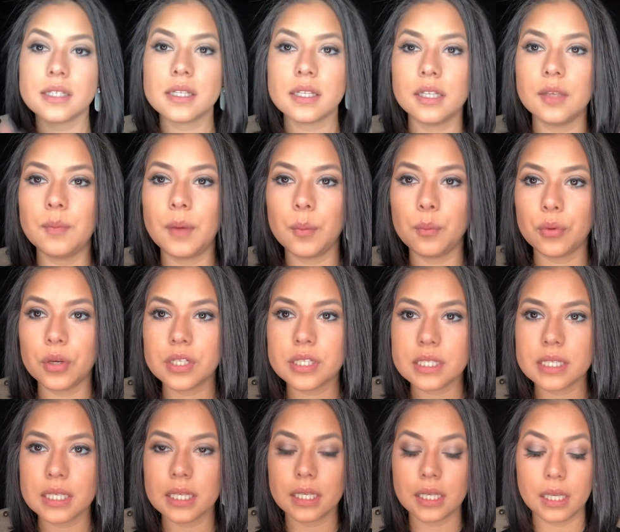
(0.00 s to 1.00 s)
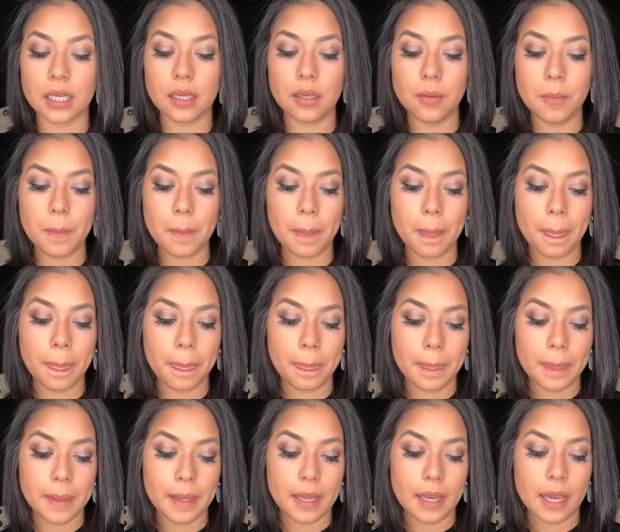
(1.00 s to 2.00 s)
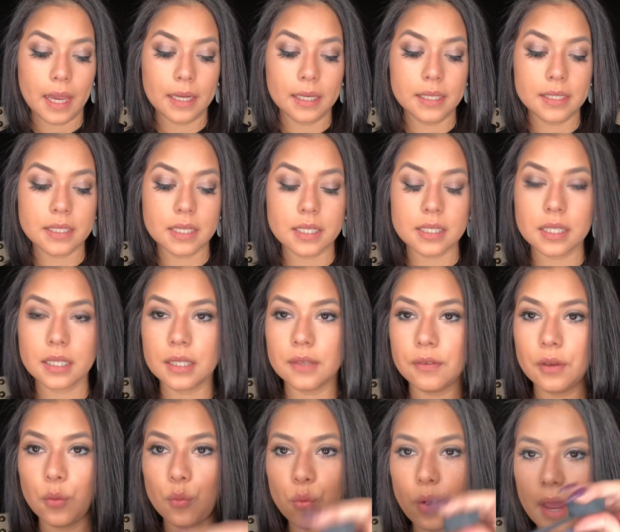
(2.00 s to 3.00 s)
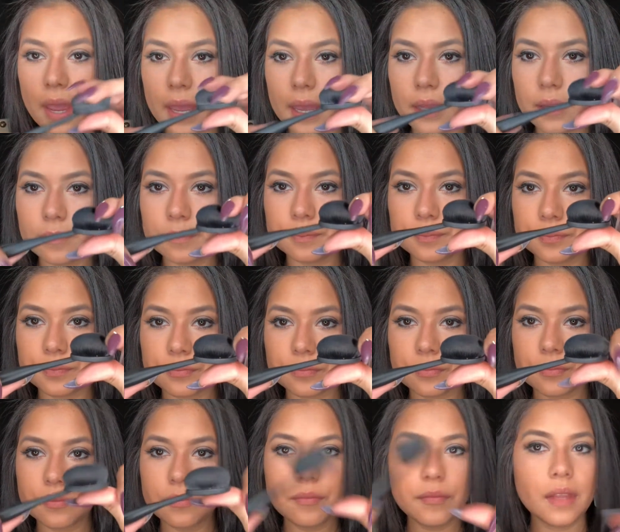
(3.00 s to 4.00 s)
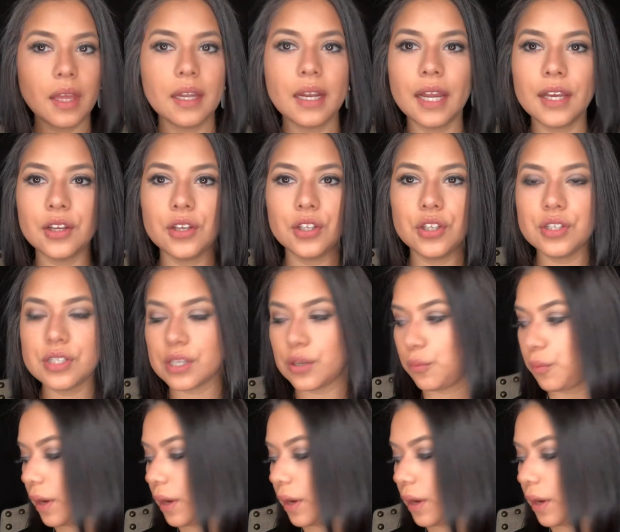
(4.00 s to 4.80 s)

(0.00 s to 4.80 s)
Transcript: leave my brush sticky, and it doesn't leave it wet, and I could use it right